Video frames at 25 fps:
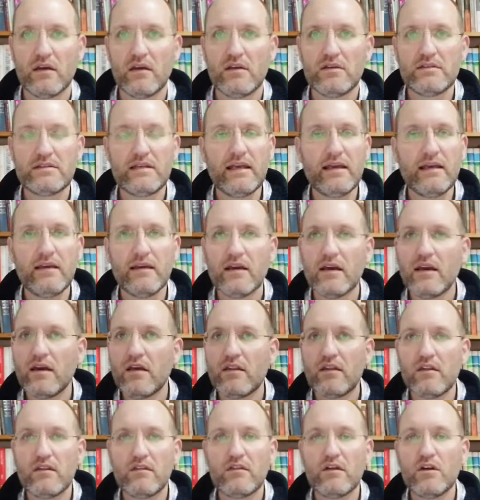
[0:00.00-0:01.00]
You see,
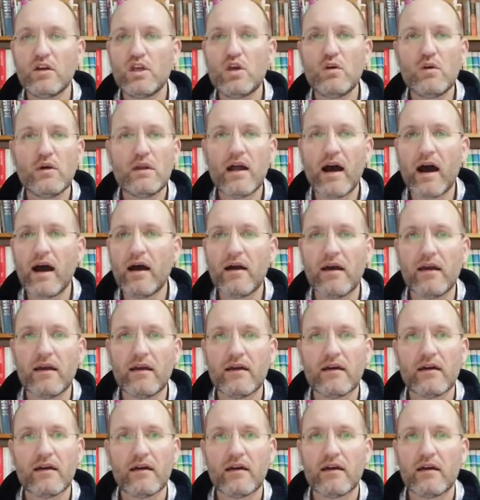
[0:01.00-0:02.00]
though you and I
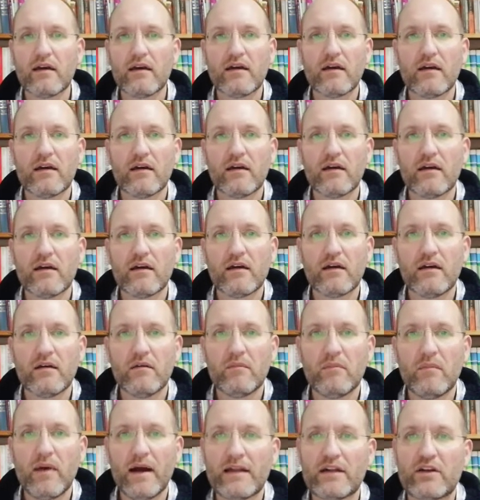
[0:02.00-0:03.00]

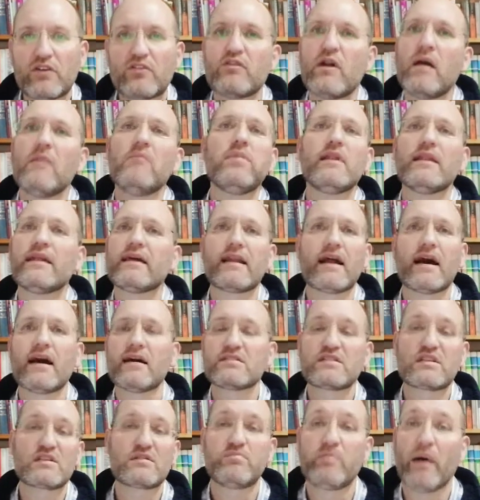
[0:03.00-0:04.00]
might grumble at our
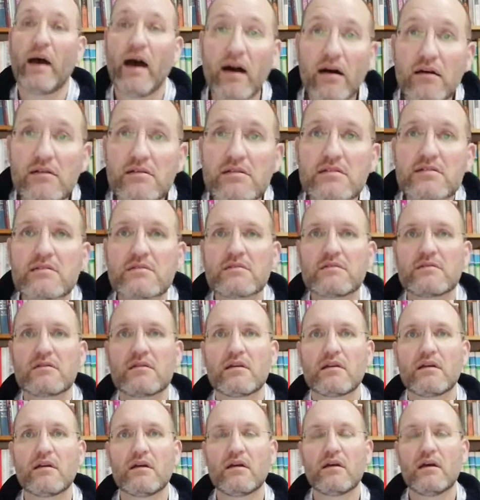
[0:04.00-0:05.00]
spouse,
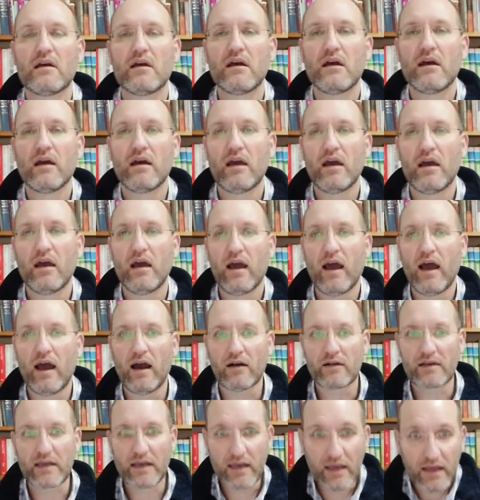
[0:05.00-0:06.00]

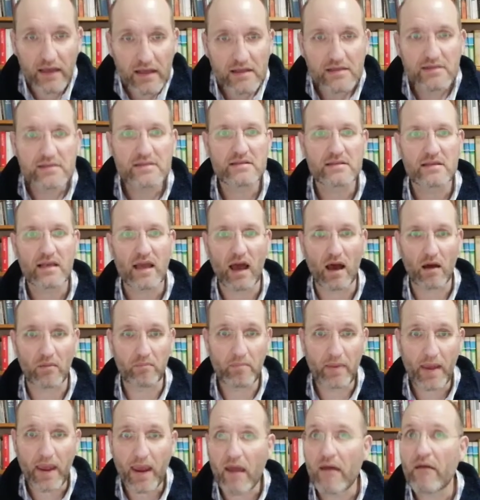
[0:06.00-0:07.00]
our kids, our
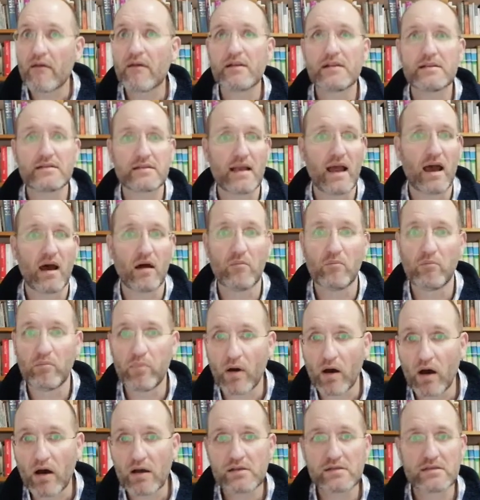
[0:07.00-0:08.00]
parents, our
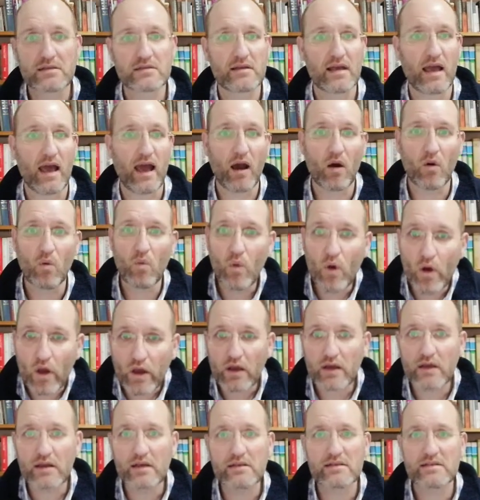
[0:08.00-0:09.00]
boss, our
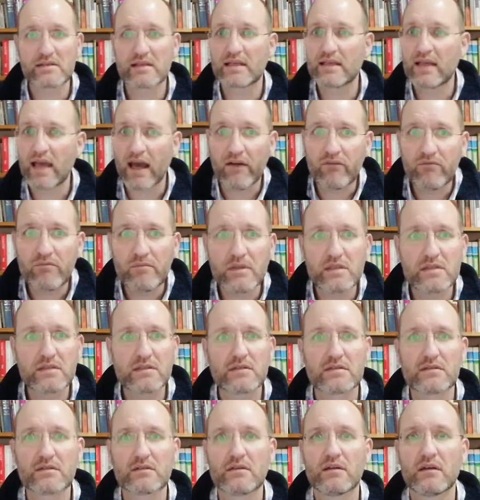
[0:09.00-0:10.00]
workers, the
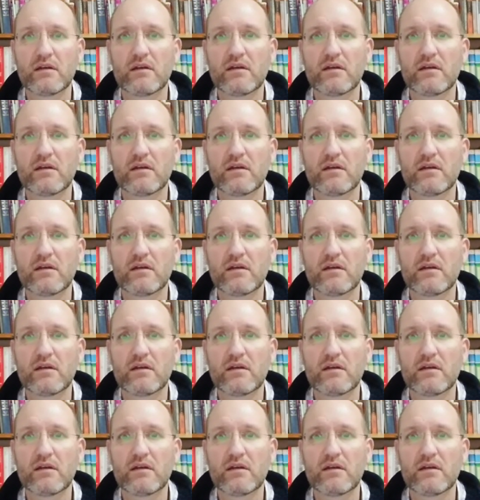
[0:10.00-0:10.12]
government.